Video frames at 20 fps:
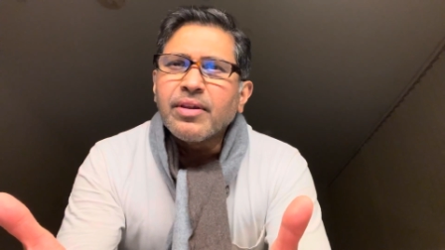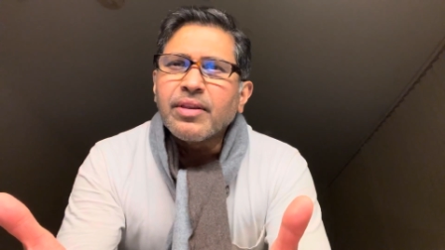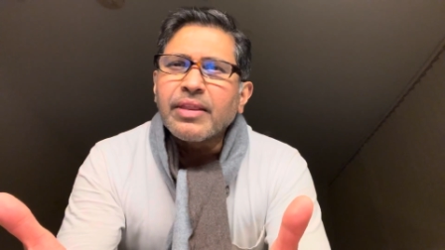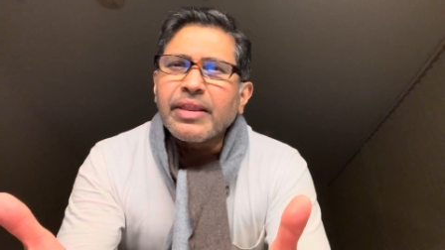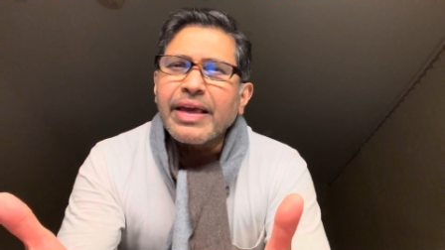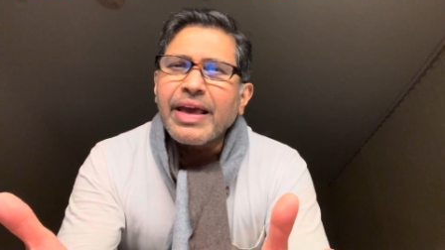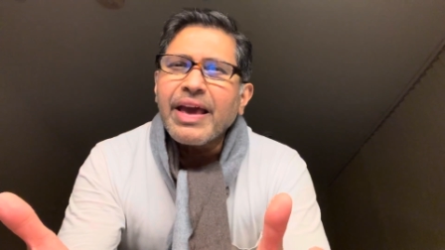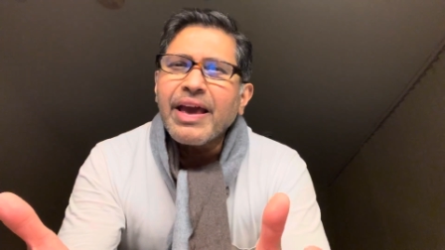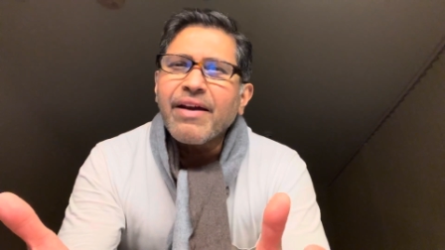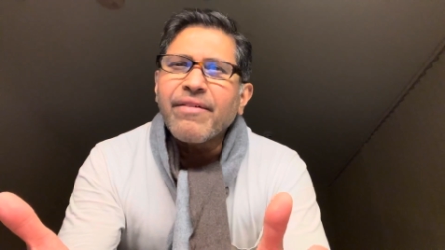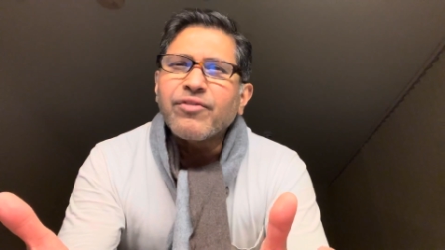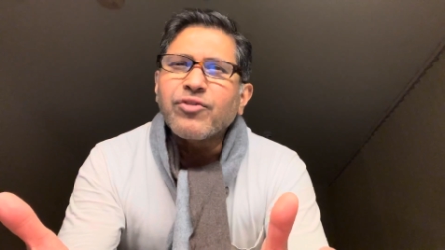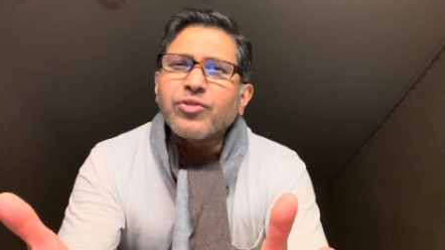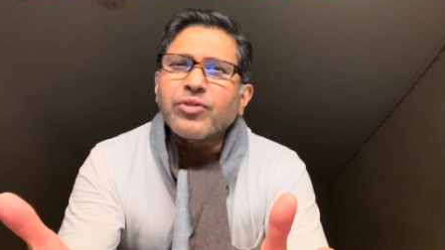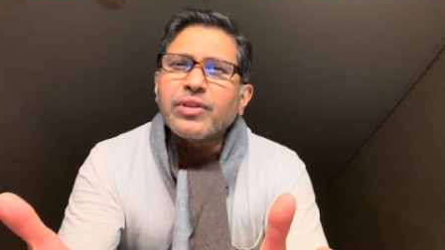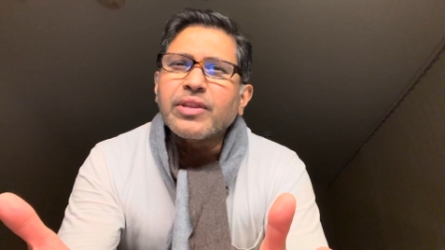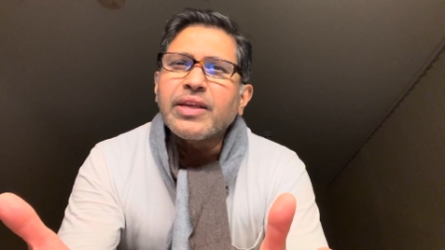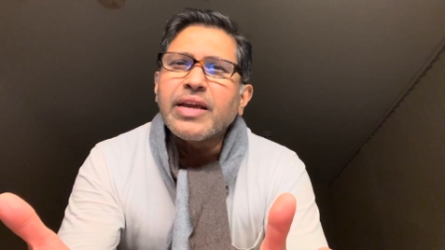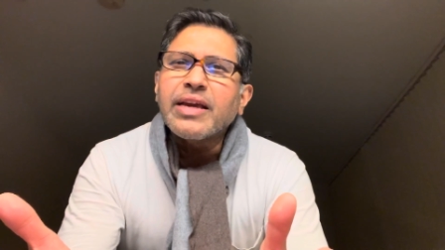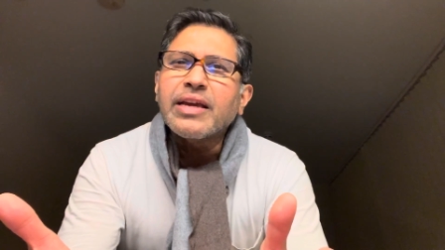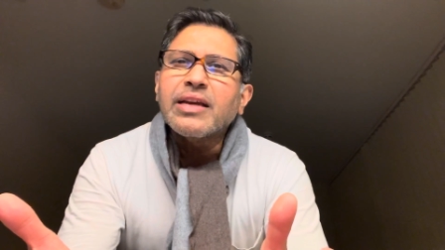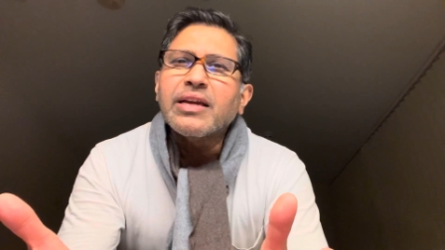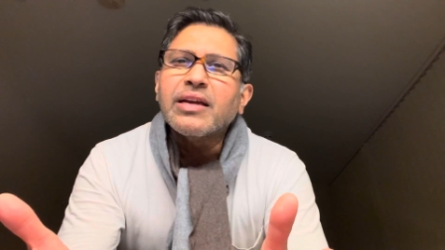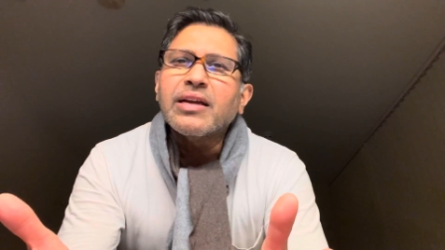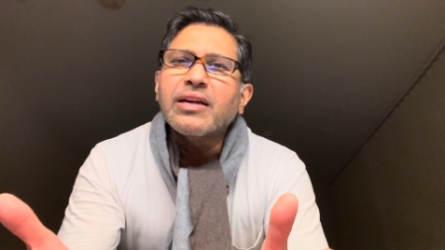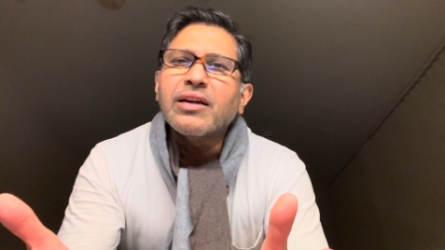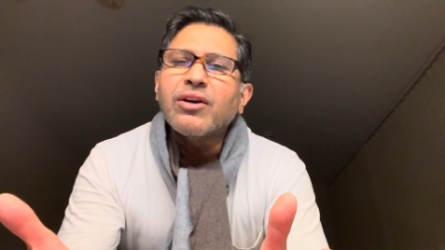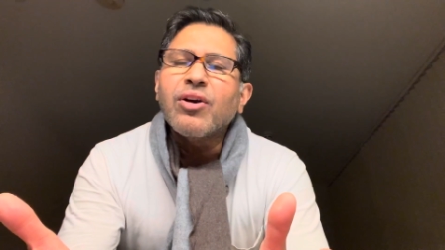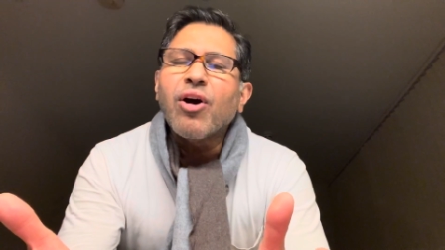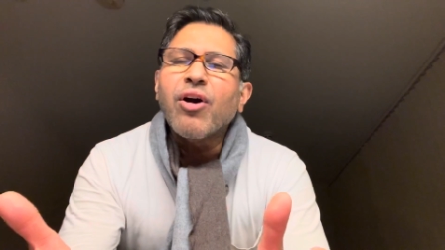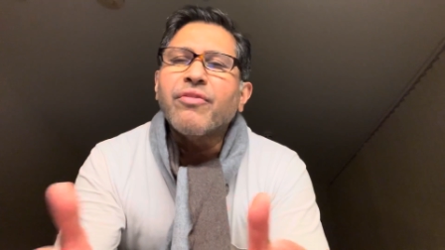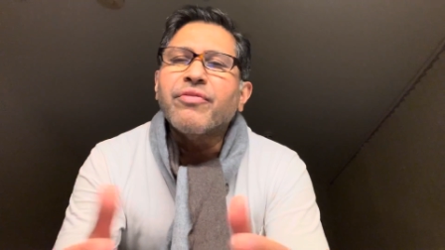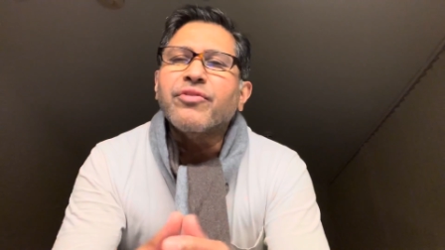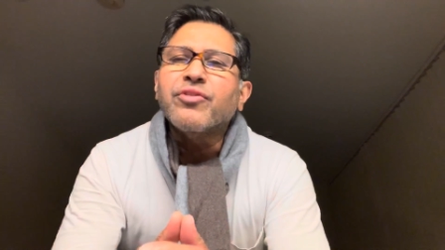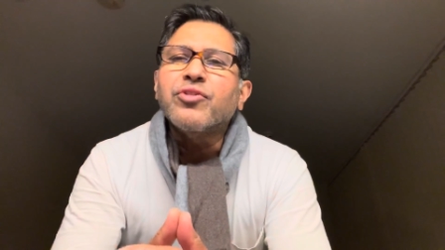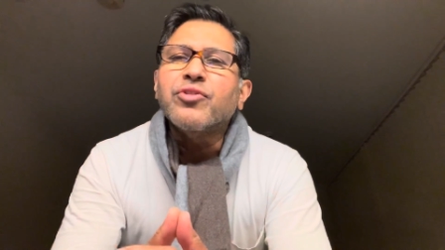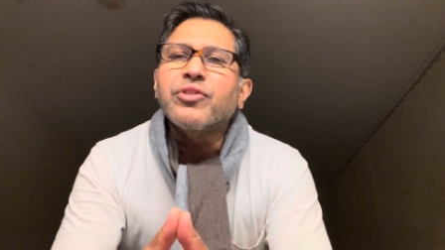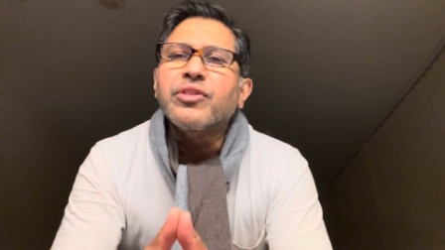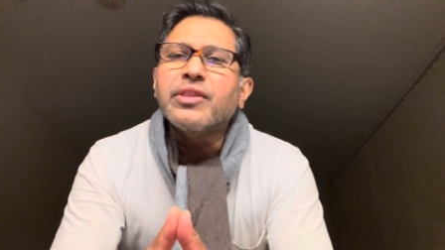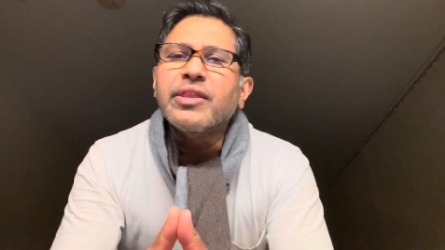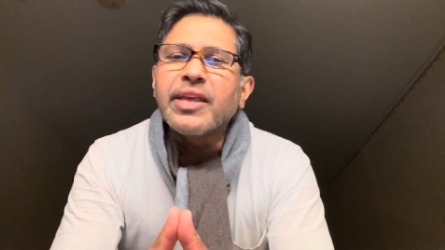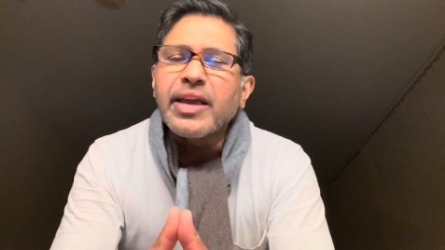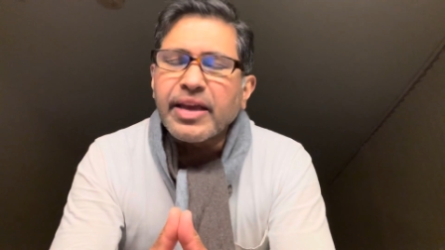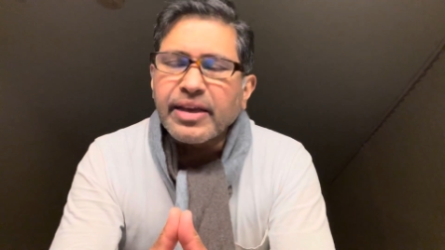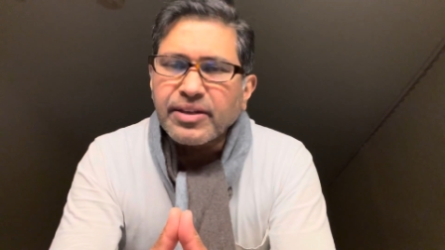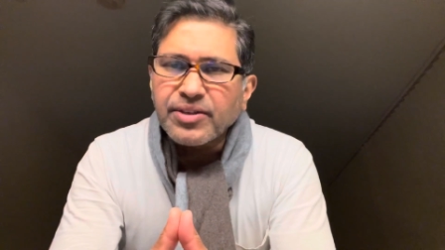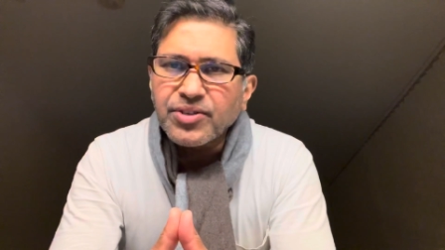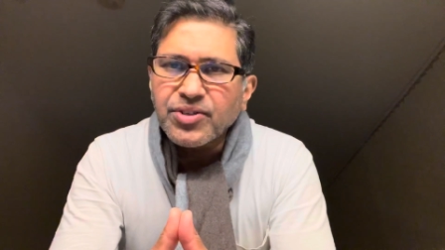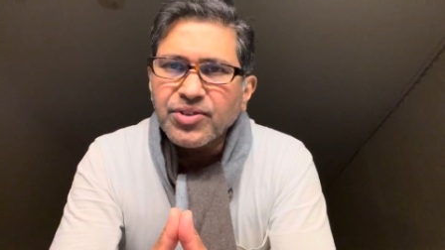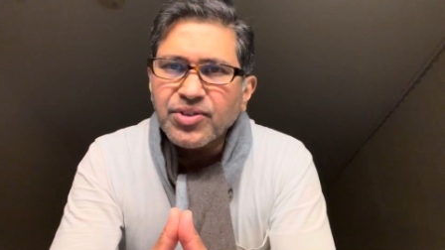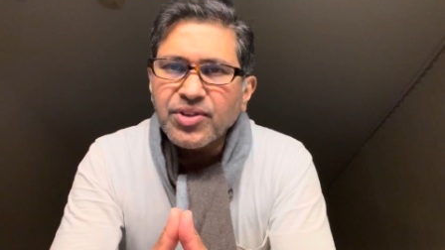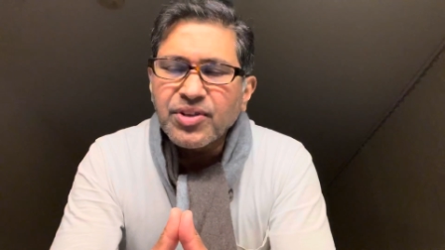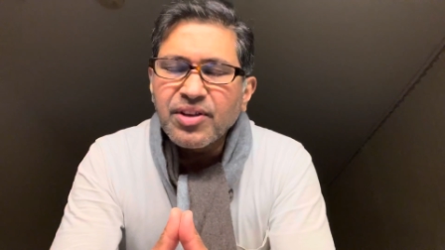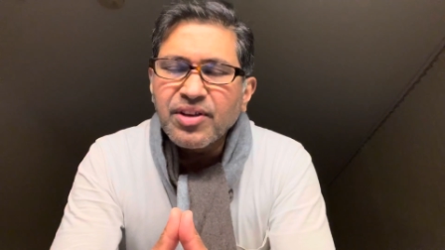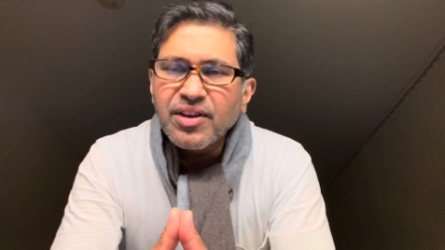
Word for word: They have to think of good things.